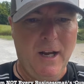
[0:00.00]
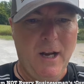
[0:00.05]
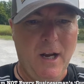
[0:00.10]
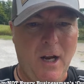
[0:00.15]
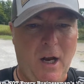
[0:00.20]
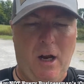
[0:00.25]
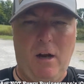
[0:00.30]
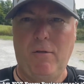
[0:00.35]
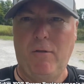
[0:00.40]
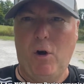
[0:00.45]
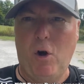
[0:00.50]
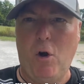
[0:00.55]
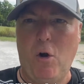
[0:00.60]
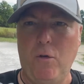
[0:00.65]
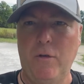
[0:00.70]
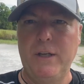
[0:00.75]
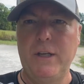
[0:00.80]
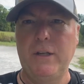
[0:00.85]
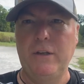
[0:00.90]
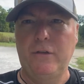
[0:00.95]
of
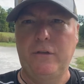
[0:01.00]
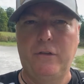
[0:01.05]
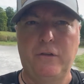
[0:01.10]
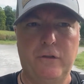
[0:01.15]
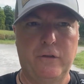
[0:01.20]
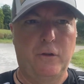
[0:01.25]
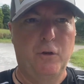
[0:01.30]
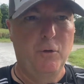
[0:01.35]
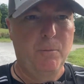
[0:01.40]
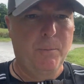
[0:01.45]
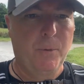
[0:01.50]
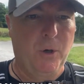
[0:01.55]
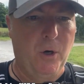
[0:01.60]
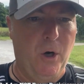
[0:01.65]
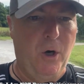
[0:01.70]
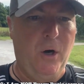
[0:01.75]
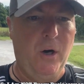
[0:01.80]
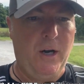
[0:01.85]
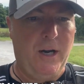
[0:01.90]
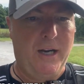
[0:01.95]
all these
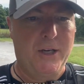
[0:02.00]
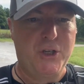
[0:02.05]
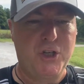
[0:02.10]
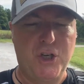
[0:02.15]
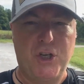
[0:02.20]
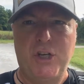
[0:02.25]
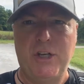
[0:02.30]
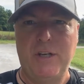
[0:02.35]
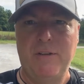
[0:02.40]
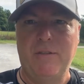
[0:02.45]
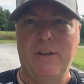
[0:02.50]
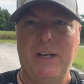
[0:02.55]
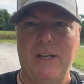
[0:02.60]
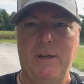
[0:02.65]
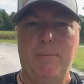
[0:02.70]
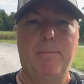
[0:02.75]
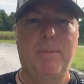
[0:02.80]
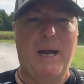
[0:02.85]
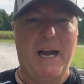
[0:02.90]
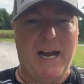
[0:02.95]
super
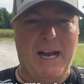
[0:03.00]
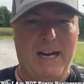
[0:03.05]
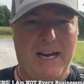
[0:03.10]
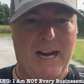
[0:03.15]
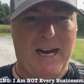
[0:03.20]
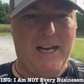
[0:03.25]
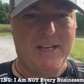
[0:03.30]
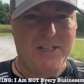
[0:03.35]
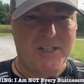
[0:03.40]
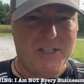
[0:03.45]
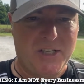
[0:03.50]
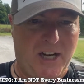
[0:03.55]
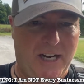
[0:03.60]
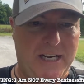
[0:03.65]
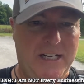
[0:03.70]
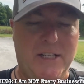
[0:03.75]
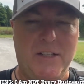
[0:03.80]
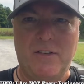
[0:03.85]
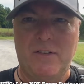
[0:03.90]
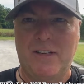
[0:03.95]
achieving badass
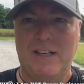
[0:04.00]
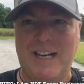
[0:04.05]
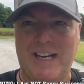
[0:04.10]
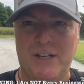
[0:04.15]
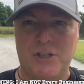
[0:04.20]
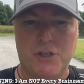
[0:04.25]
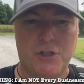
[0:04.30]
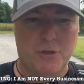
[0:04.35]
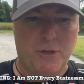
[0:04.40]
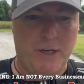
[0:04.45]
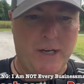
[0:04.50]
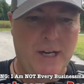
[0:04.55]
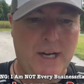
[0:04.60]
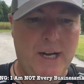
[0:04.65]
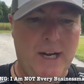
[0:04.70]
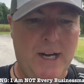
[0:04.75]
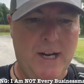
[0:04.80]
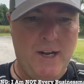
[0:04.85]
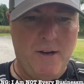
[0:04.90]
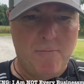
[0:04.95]
titans in history.
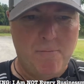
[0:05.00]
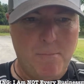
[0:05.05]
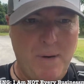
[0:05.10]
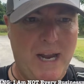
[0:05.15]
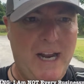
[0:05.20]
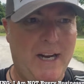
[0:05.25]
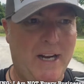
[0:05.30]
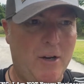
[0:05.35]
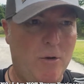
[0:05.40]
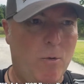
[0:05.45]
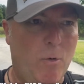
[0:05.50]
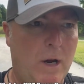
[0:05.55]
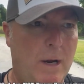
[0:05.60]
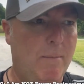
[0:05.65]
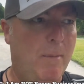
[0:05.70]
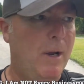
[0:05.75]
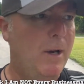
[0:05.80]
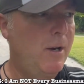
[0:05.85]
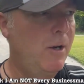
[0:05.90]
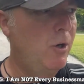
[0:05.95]
Men and
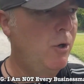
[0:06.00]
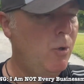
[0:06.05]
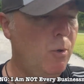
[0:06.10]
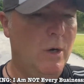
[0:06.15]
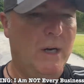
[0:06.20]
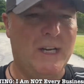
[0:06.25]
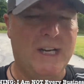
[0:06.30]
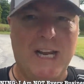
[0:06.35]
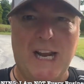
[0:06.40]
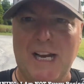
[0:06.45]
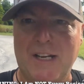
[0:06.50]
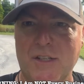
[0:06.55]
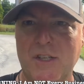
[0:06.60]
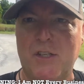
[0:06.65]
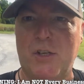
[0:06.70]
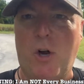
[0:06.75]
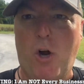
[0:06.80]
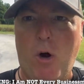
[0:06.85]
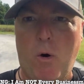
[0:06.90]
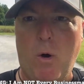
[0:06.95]
women who
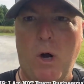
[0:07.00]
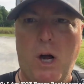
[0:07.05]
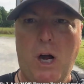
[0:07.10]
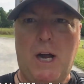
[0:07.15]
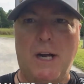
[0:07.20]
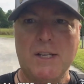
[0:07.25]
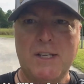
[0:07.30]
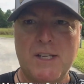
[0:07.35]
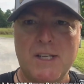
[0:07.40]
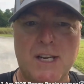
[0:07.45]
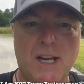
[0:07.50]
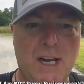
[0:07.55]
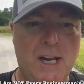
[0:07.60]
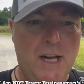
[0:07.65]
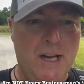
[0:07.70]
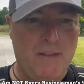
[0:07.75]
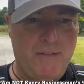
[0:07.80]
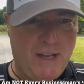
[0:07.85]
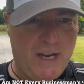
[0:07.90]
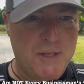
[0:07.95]
against all odds.
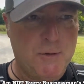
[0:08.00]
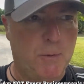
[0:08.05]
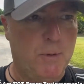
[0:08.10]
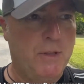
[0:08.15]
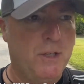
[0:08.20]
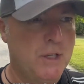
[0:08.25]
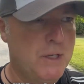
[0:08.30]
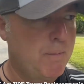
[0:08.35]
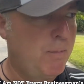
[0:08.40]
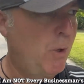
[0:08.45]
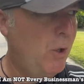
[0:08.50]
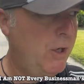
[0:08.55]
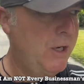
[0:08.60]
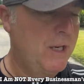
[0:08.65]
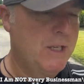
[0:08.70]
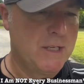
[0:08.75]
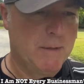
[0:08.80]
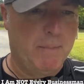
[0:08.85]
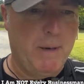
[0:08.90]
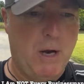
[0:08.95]
That's what this book
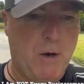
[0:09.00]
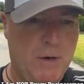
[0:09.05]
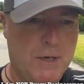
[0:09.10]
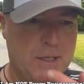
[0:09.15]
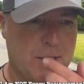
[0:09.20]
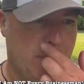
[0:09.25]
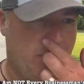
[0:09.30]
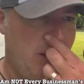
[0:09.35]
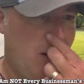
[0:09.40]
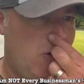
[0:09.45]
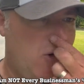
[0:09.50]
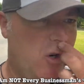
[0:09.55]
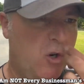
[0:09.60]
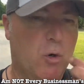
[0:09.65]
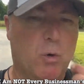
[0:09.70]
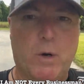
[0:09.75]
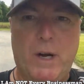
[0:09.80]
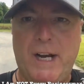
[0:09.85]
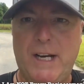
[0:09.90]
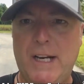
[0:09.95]
is about. It's about
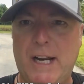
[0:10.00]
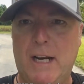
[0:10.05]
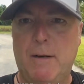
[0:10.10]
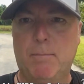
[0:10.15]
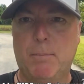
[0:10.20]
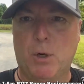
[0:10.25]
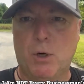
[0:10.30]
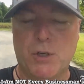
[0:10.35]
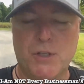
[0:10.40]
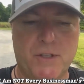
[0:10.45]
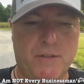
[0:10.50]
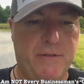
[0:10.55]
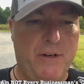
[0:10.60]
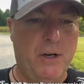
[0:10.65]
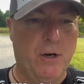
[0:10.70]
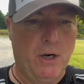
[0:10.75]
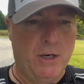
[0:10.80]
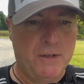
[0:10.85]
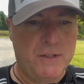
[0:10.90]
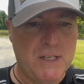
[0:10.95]
grit and
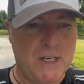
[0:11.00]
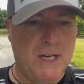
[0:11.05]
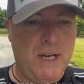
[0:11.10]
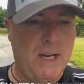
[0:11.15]
perseverance.